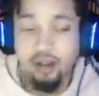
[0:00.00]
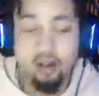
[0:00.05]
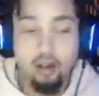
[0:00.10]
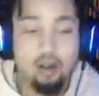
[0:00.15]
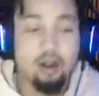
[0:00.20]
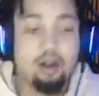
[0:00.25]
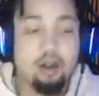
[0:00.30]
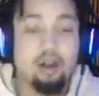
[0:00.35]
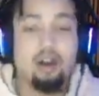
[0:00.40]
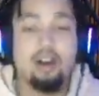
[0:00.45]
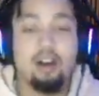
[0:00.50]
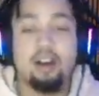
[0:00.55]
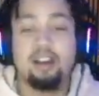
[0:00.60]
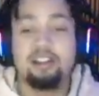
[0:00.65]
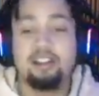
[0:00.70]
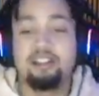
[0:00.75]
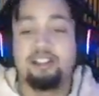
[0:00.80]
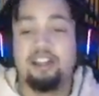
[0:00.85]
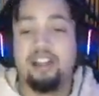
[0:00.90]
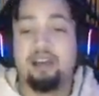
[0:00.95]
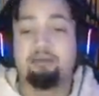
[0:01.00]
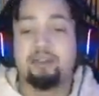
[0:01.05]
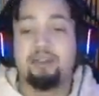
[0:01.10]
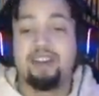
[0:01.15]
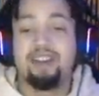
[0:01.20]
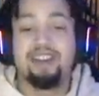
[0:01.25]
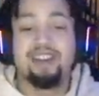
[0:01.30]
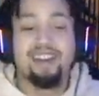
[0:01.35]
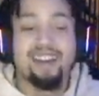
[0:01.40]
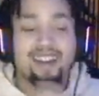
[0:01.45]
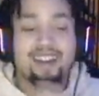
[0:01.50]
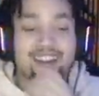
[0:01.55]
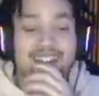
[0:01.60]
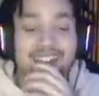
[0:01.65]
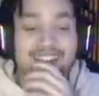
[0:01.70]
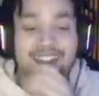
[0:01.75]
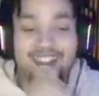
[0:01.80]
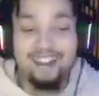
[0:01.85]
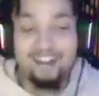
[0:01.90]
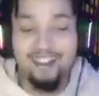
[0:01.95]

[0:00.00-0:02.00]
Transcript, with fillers: Oh, he shot me in the head.